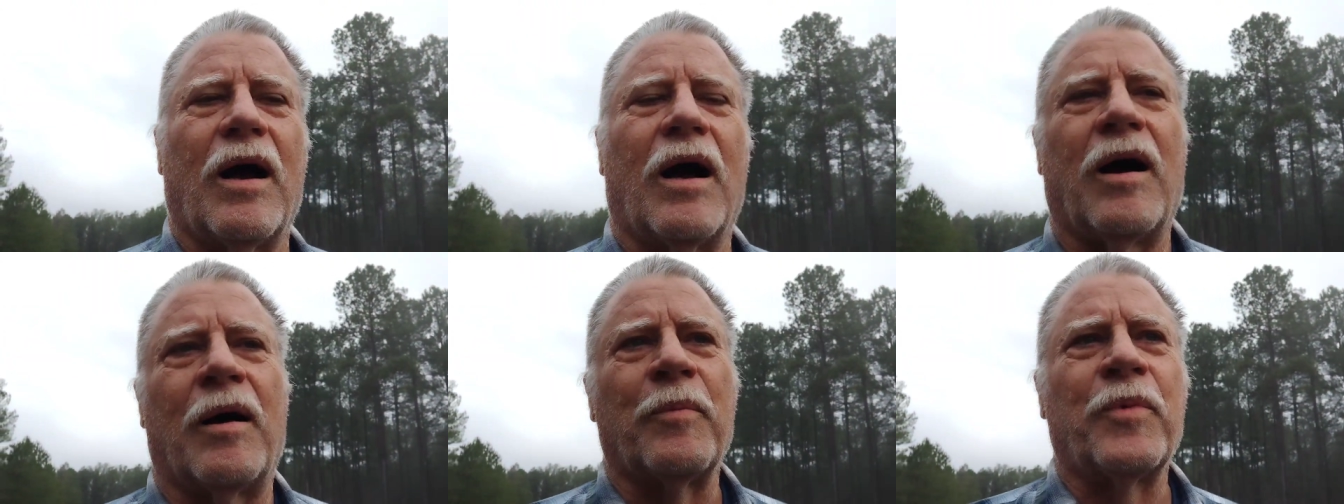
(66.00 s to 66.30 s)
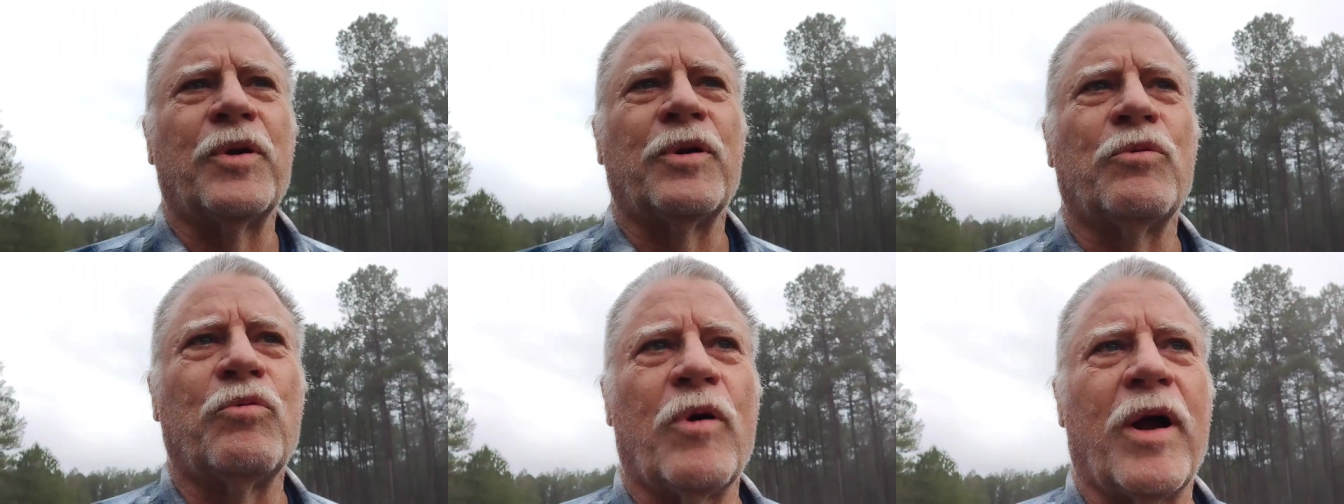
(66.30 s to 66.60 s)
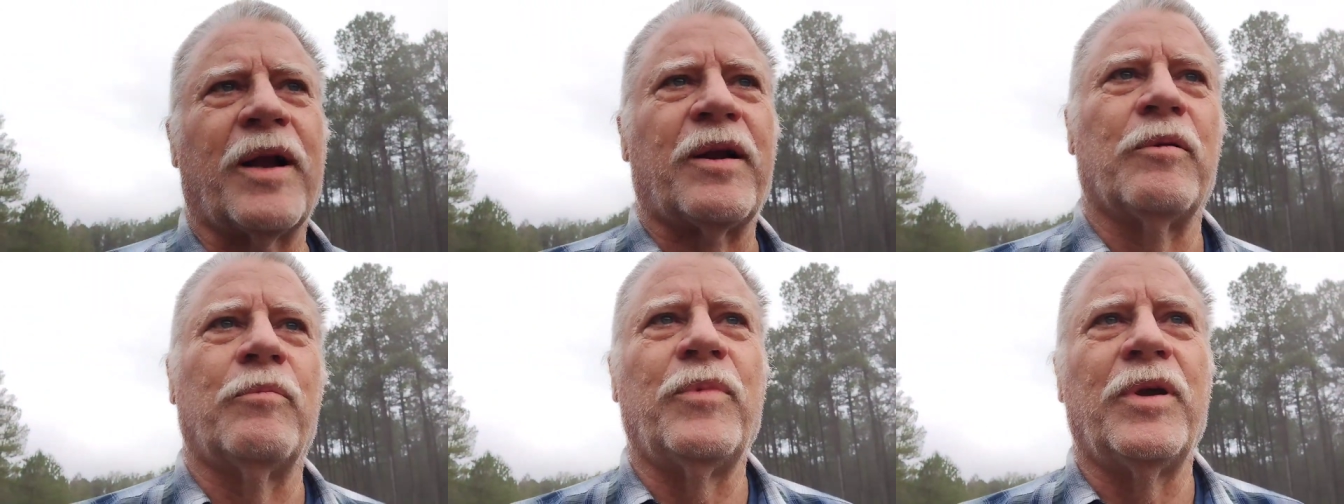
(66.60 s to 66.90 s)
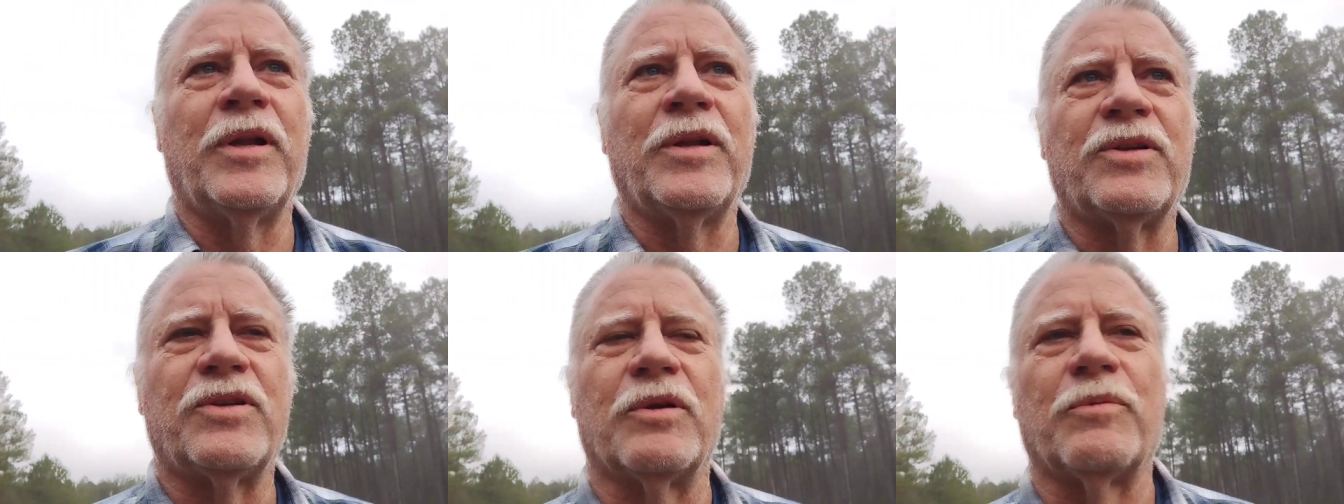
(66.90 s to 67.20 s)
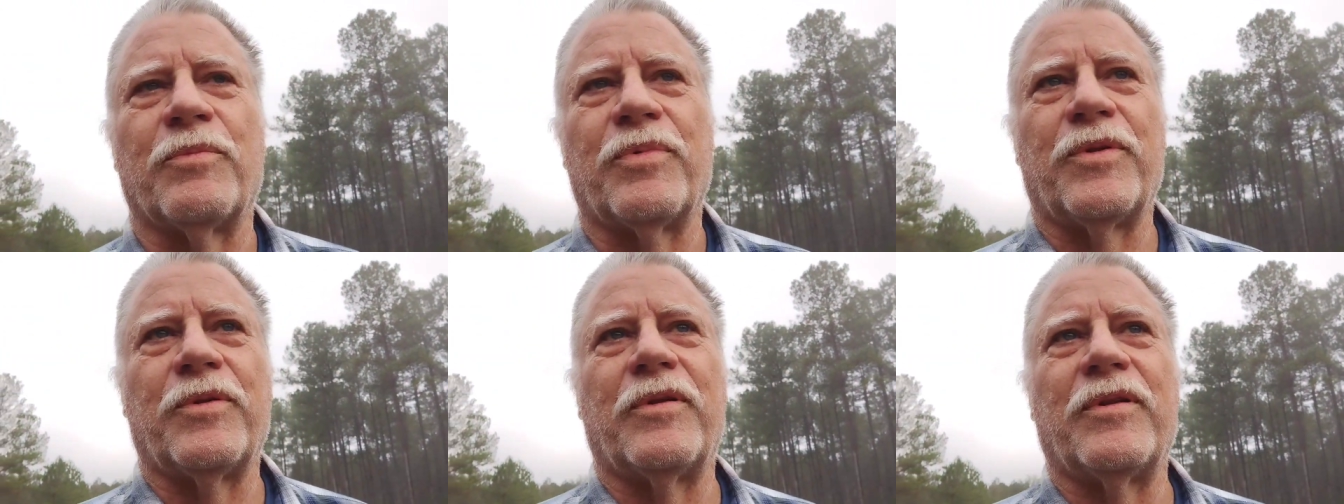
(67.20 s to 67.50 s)
I'm going to recommend
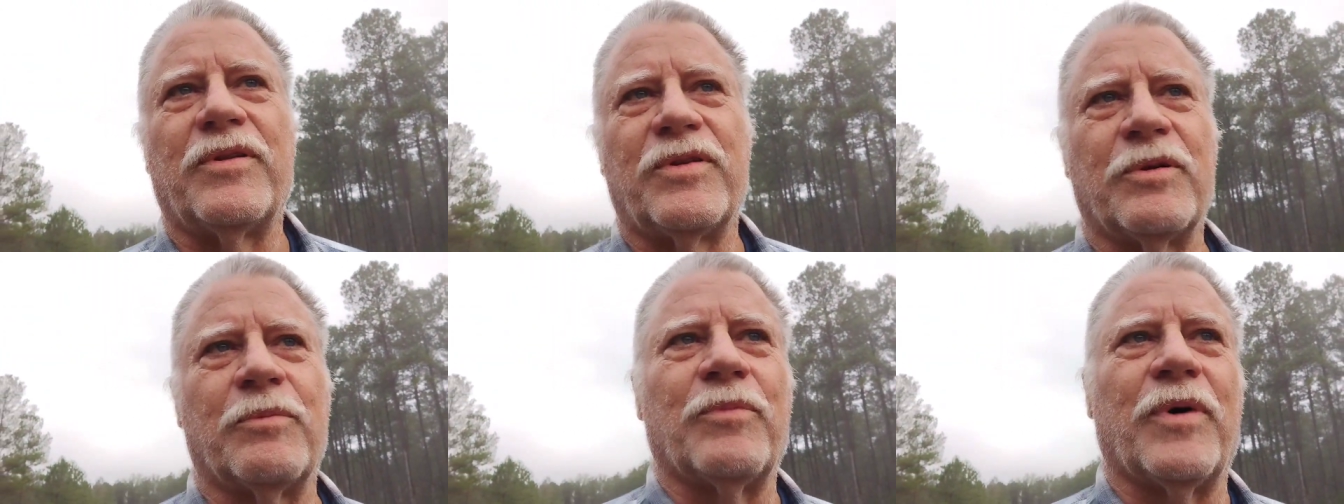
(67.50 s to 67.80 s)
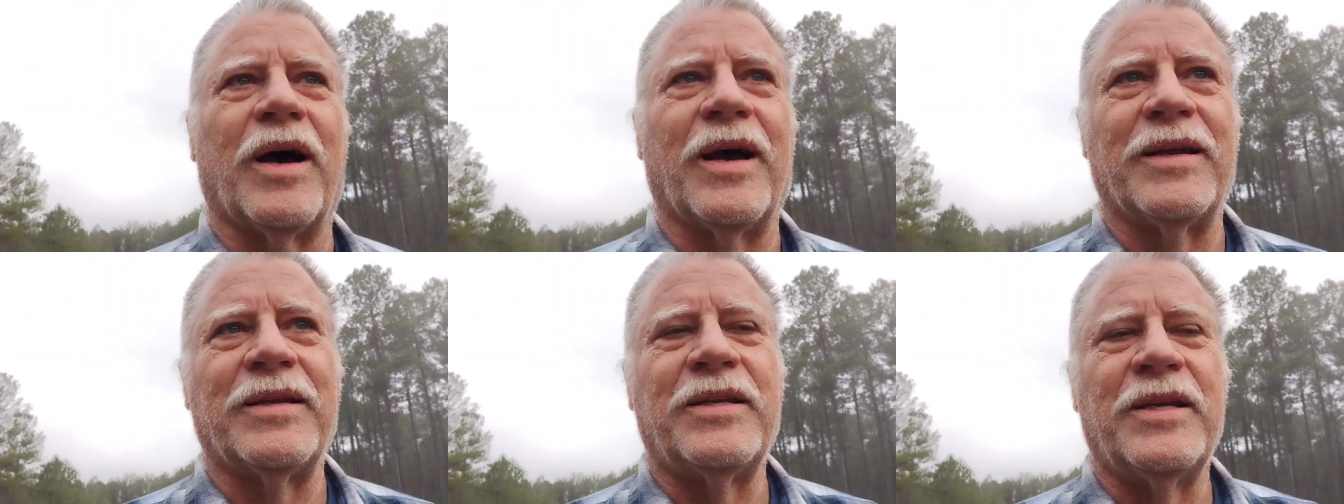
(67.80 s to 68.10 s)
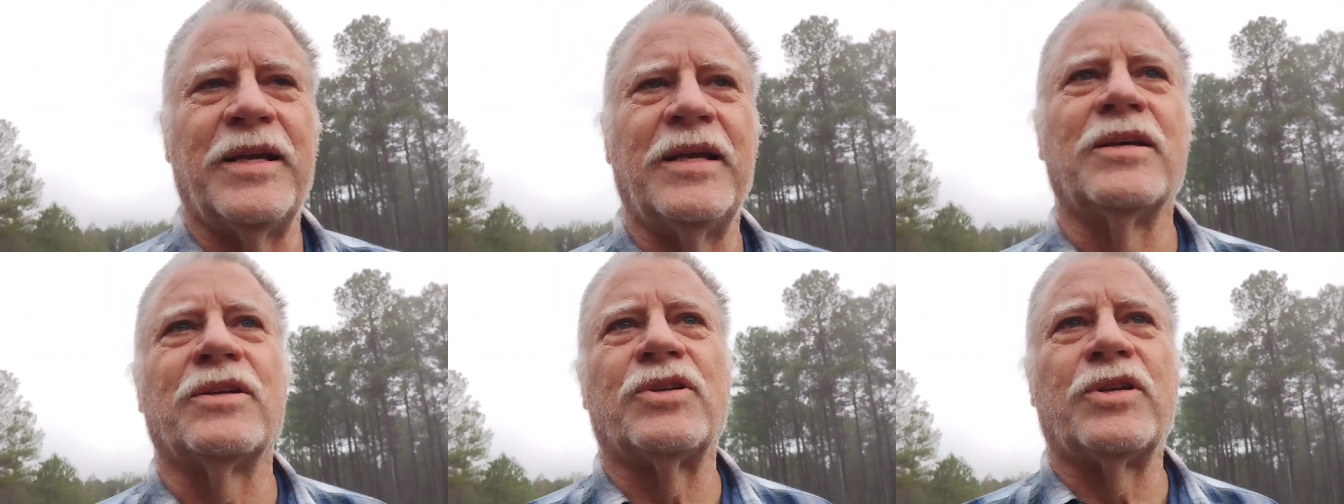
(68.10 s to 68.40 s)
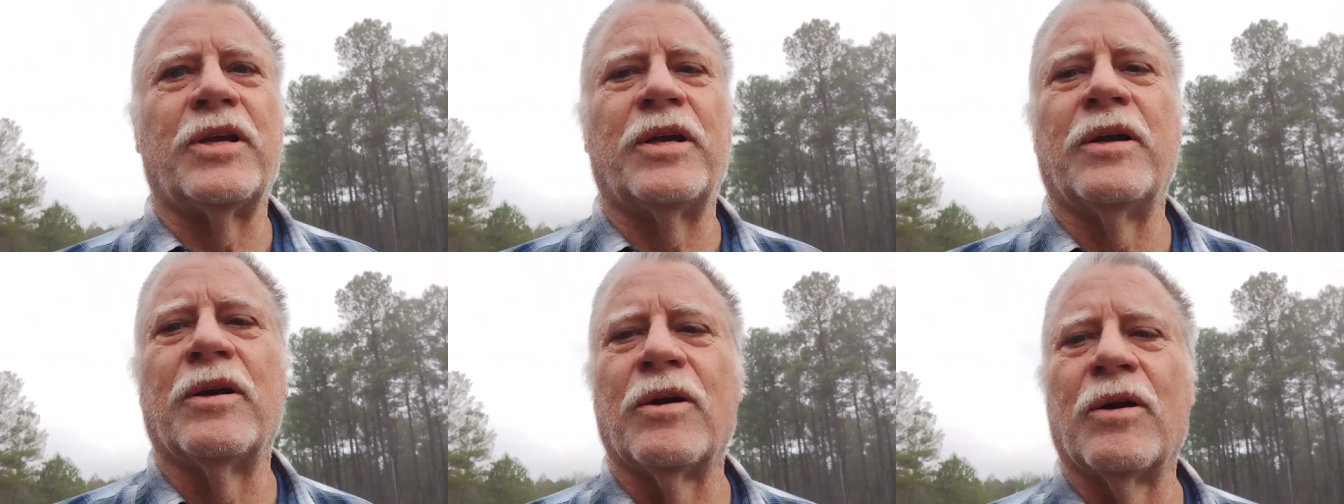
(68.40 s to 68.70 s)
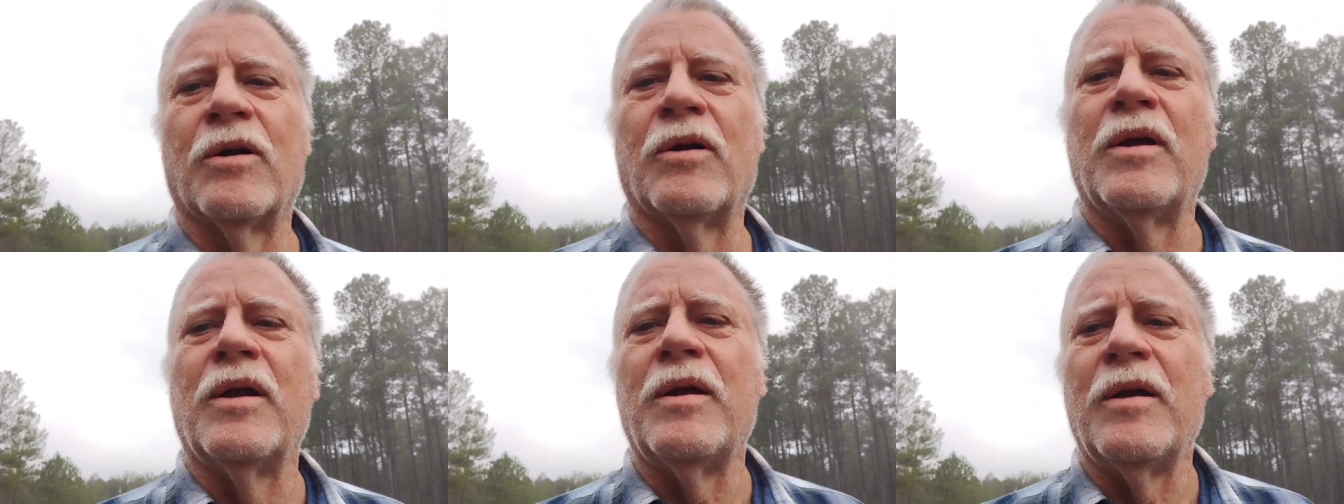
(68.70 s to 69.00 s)
some, some ideas
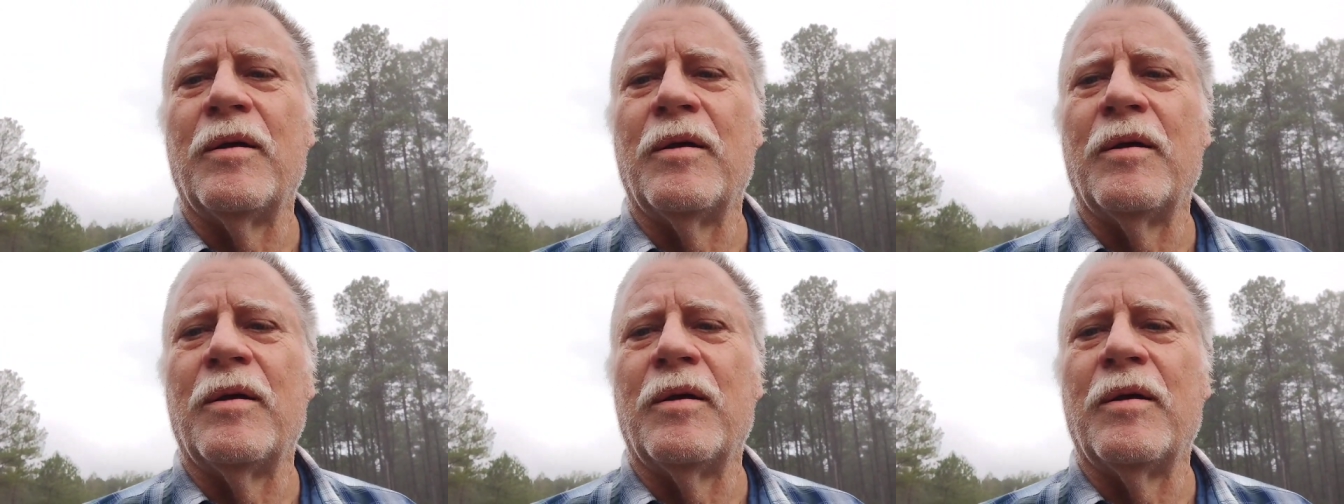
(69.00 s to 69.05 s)
here,